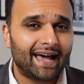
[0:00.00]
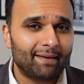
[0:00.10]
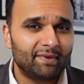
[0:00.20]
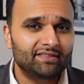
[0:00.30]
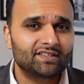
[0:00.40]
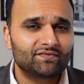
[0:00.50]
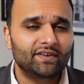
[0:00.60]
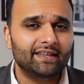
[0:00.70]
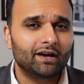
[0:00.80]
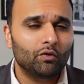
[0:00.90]
I made this
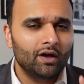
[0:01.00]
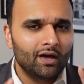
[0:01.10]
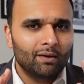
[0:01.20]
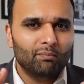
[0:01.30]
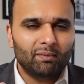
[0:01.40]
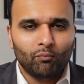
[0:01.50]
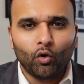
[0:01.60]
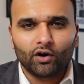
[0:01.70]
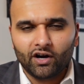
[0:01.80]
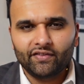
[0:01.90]
video, but
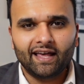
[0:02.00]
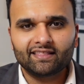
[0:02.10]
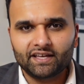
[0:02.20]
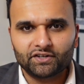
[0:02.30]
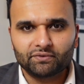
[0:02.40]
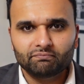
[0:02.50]
more on that later.